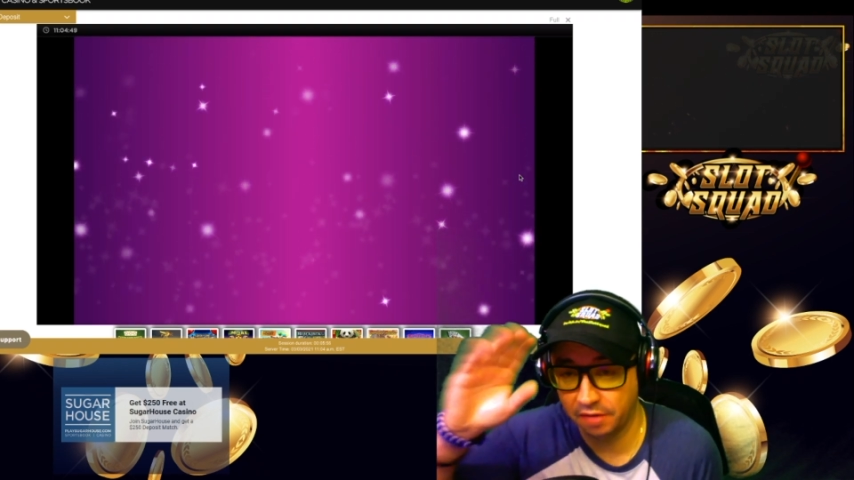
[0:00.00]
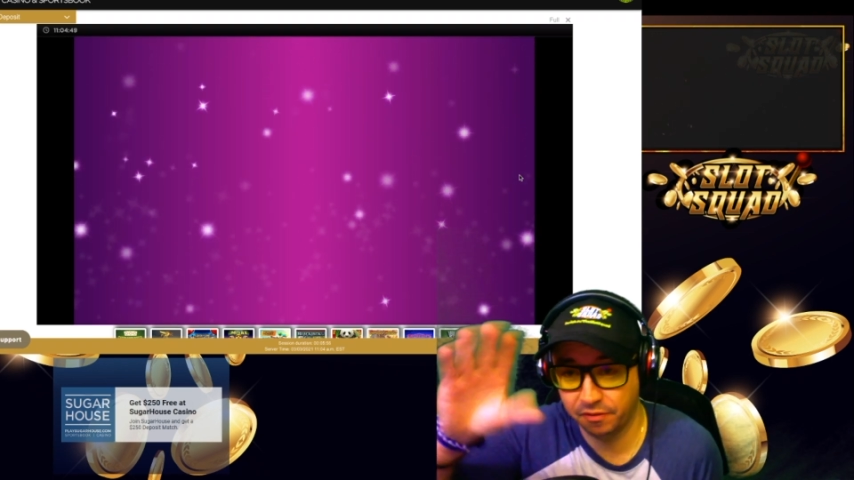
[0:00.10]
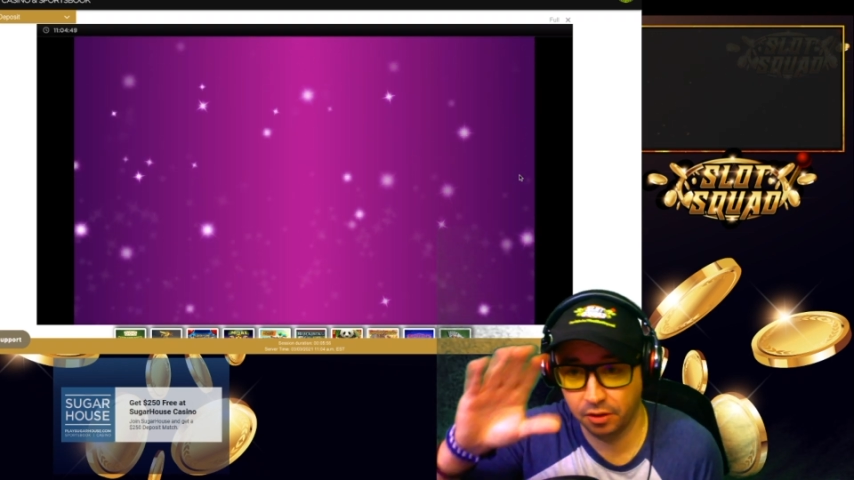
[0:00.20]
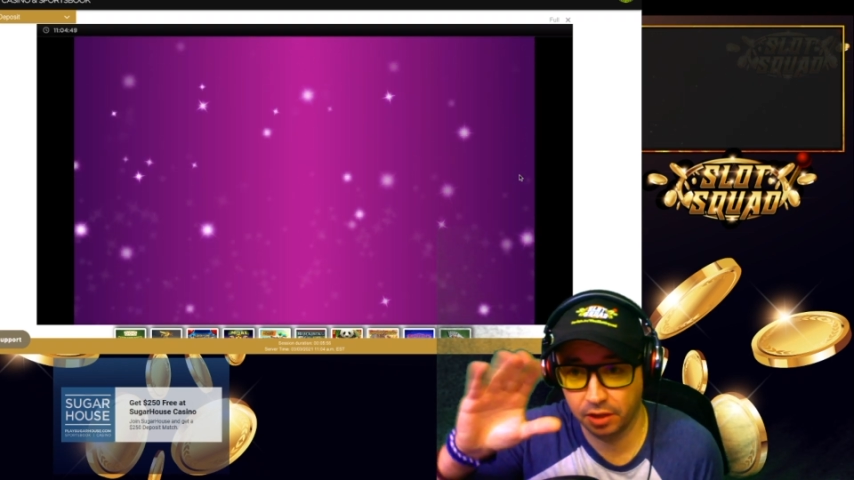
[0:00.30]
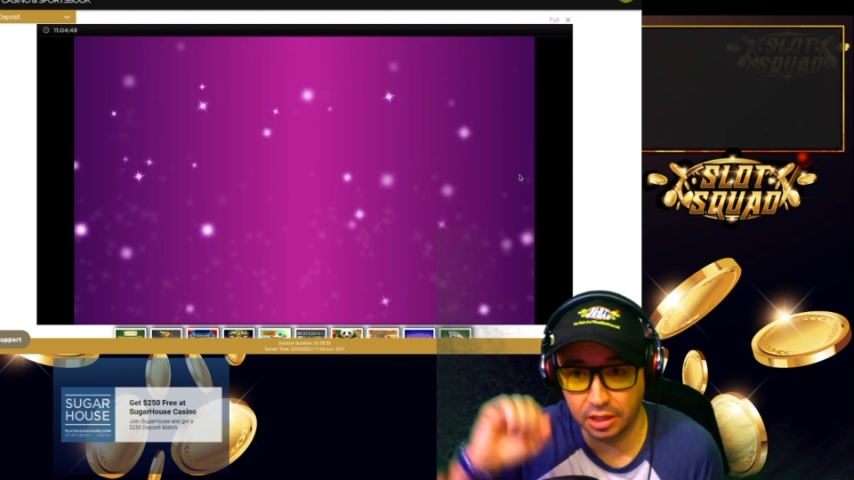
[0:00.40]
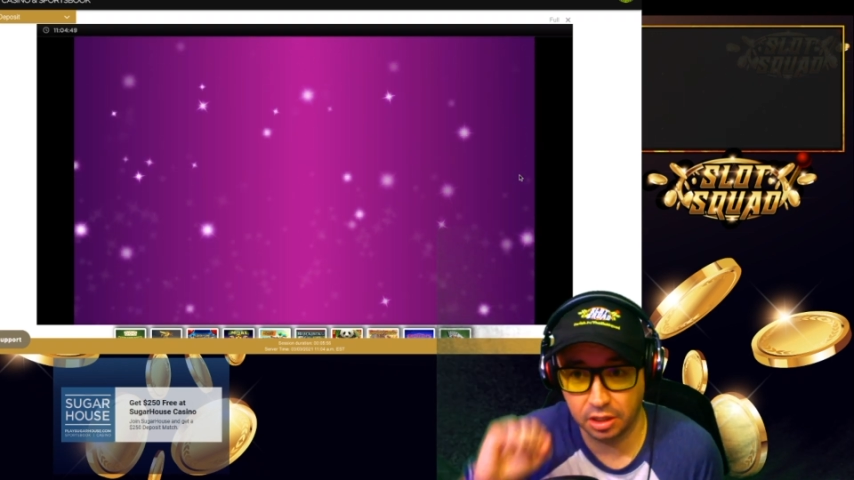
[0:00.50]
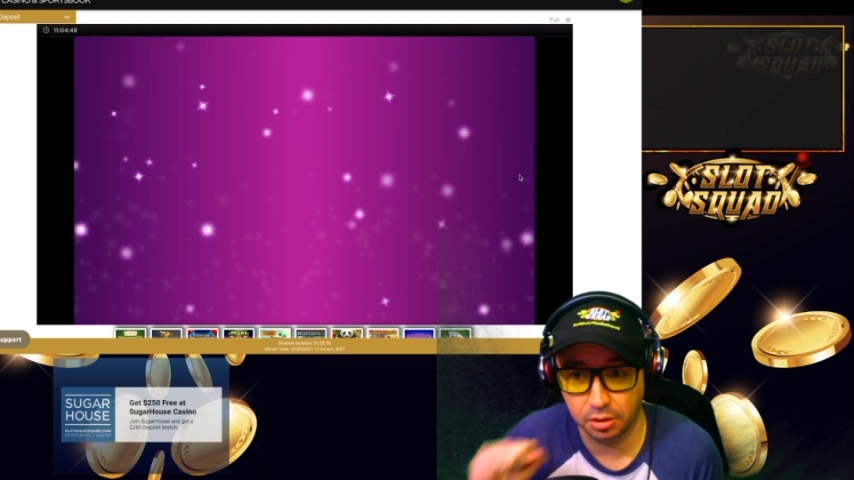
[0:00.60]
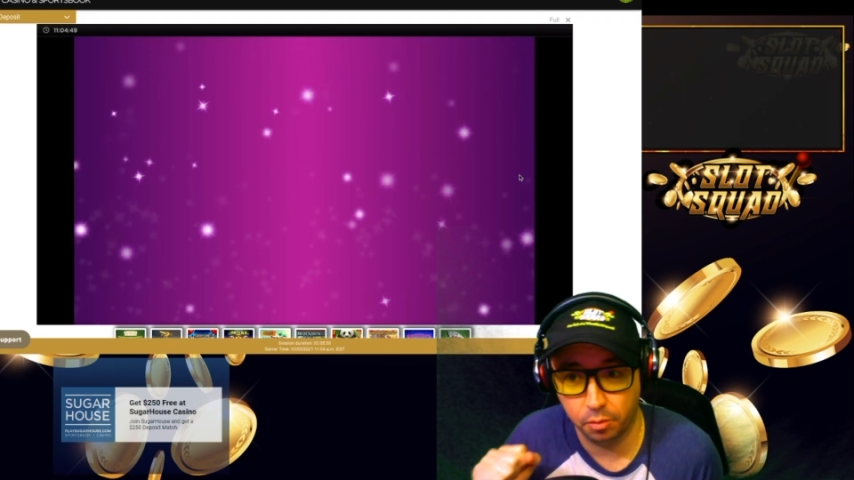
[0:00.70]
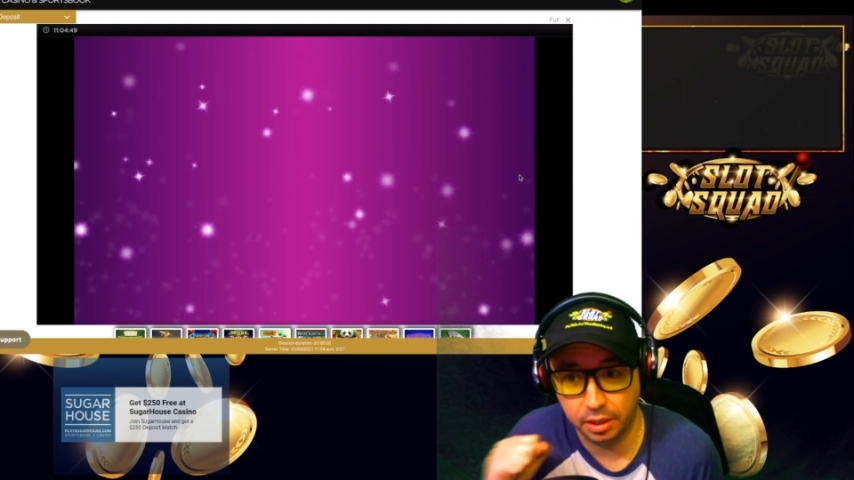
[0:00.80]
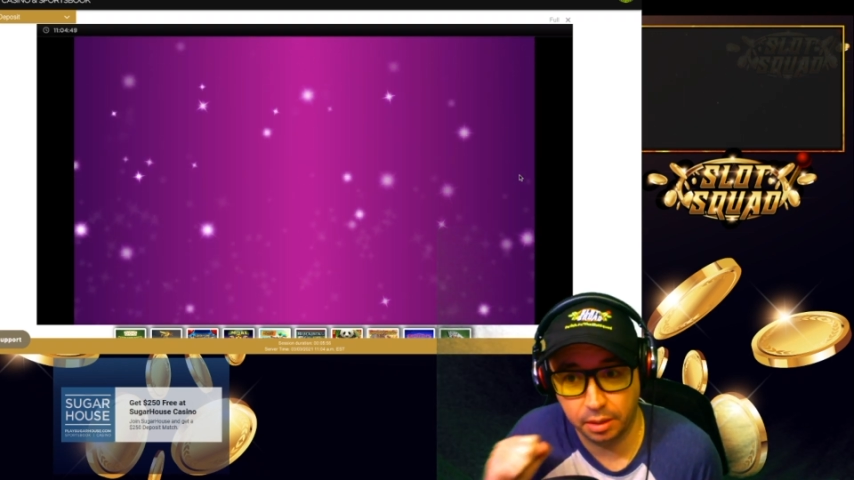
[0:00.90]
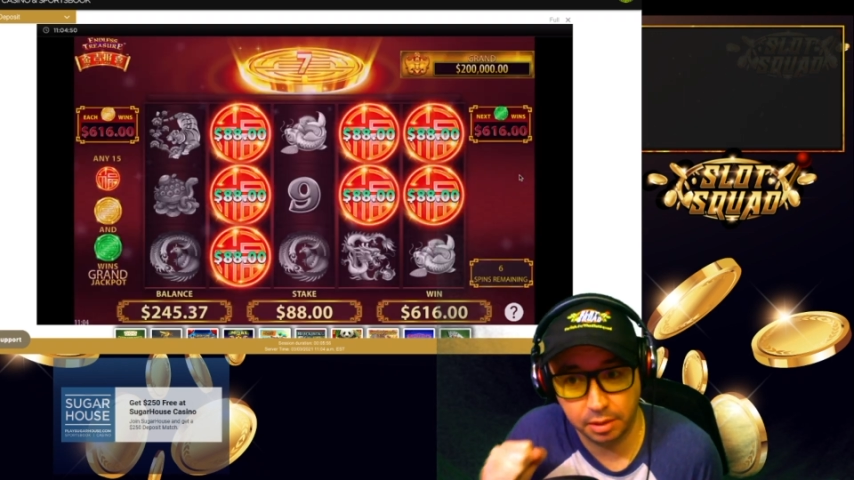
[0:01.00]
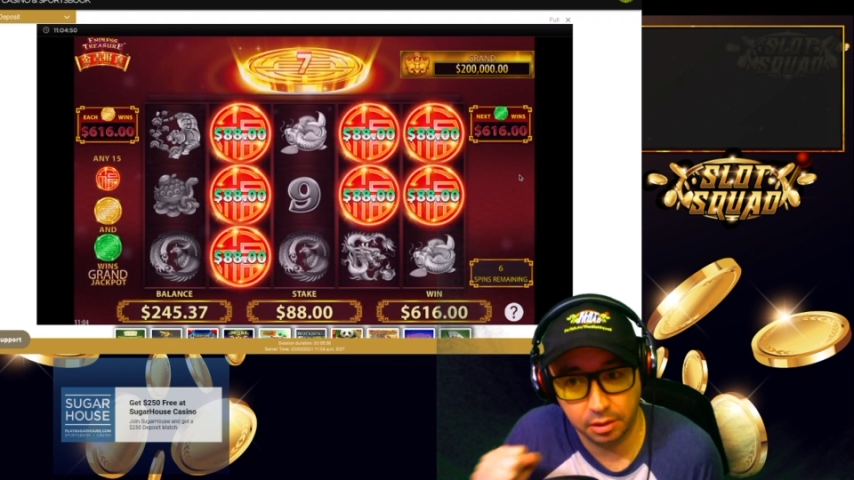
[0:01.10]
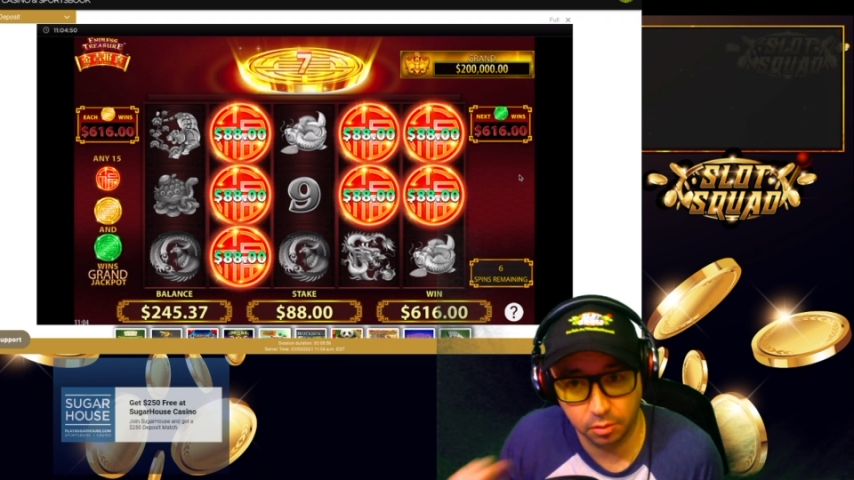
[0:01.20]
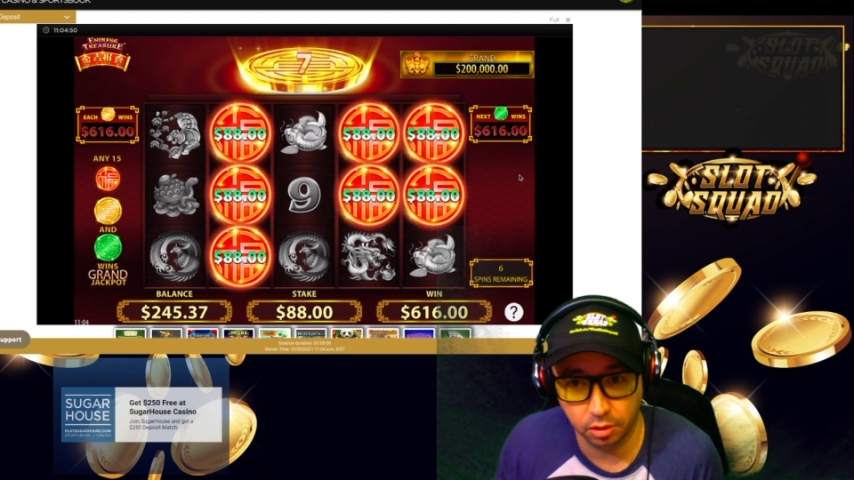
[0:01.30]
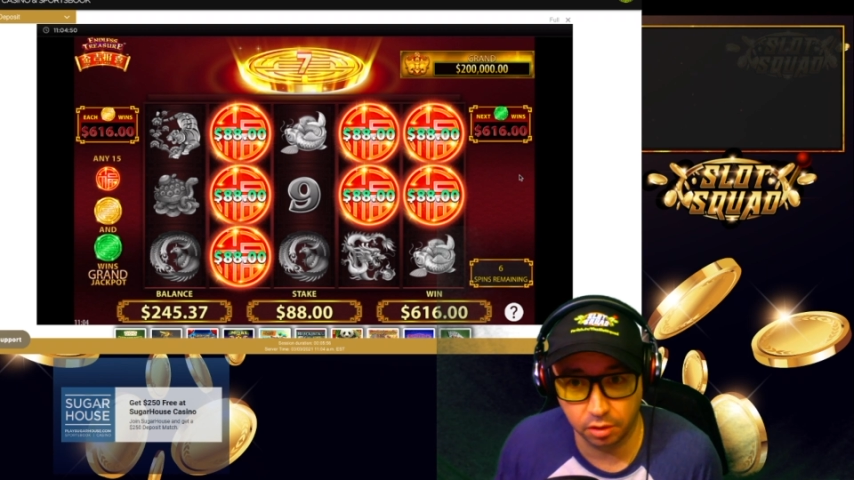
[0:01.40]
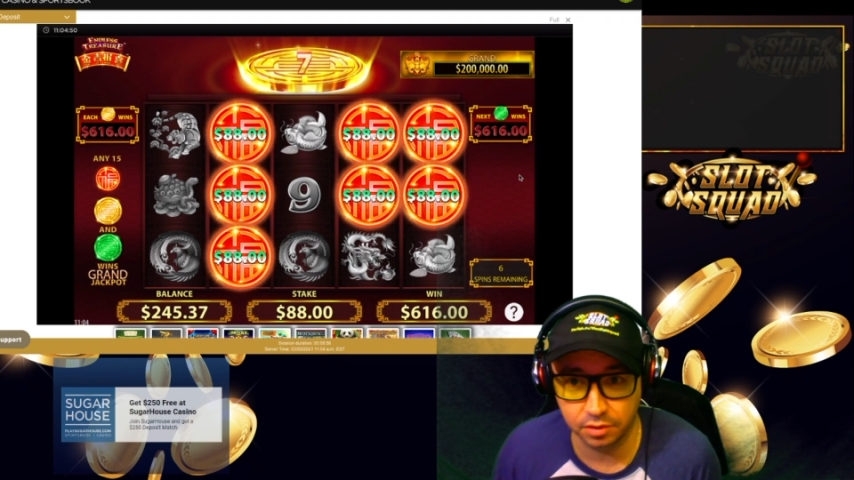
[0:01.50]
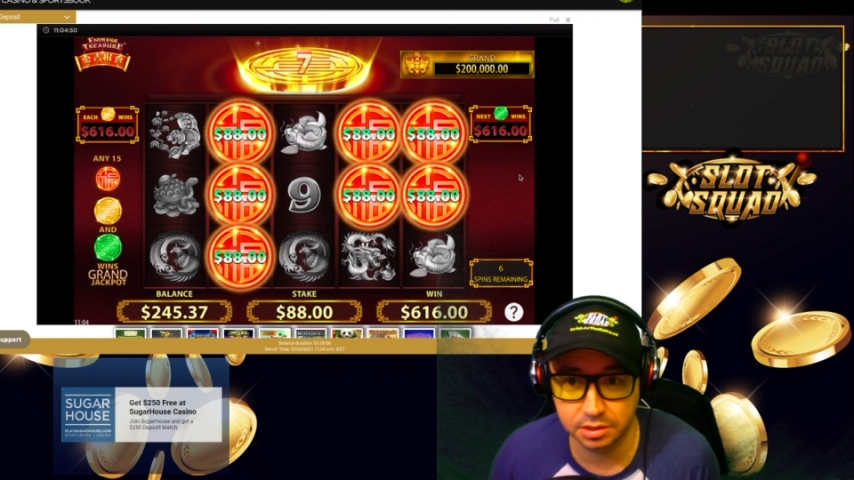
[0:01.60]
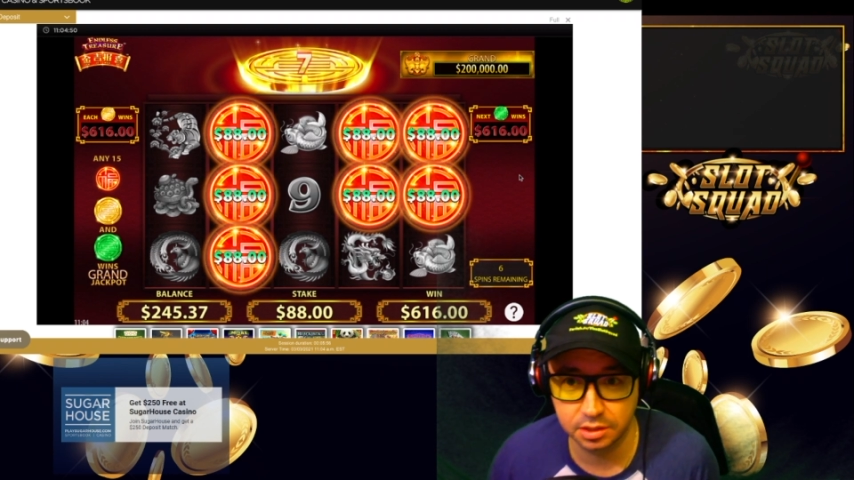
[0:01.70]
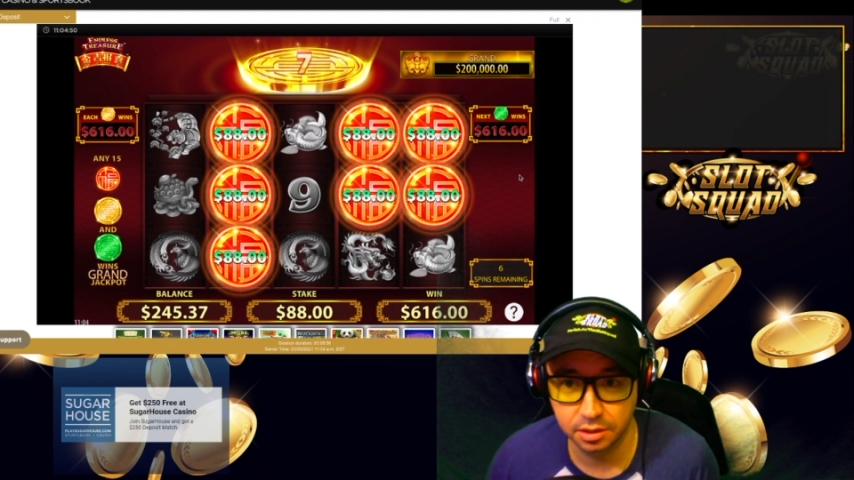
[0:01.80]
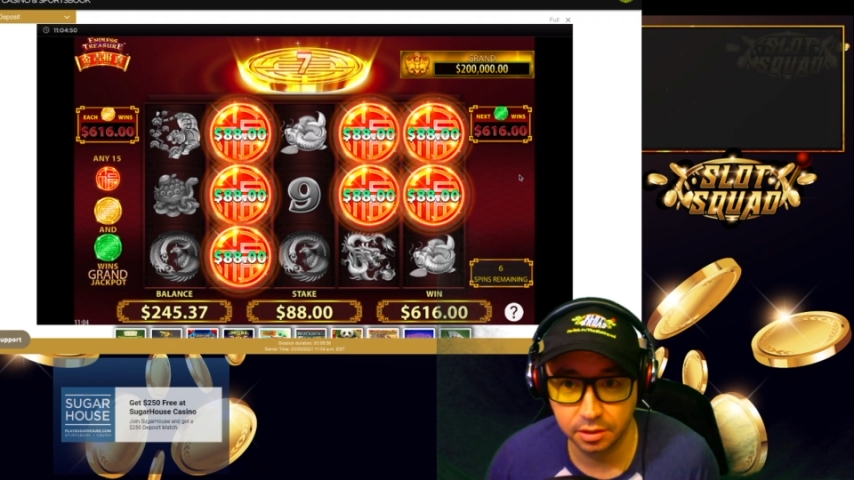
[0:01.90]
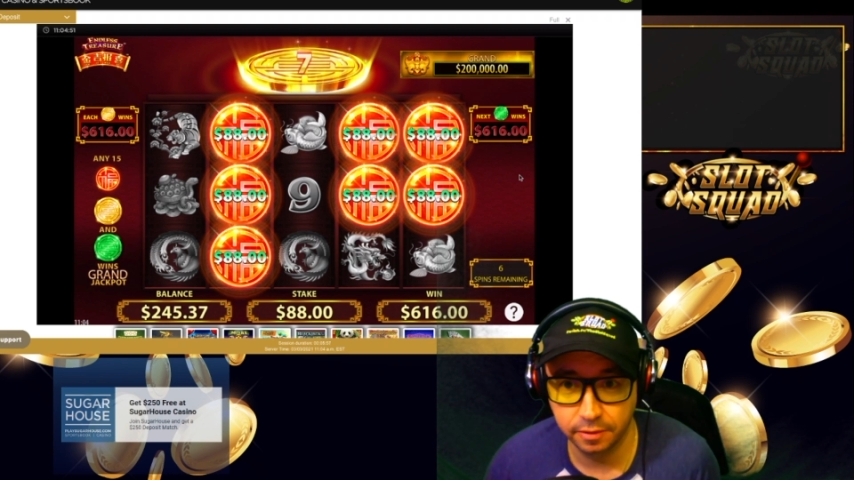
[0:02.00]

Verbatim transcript: I feel like it could go big. I'm getting a little nervous.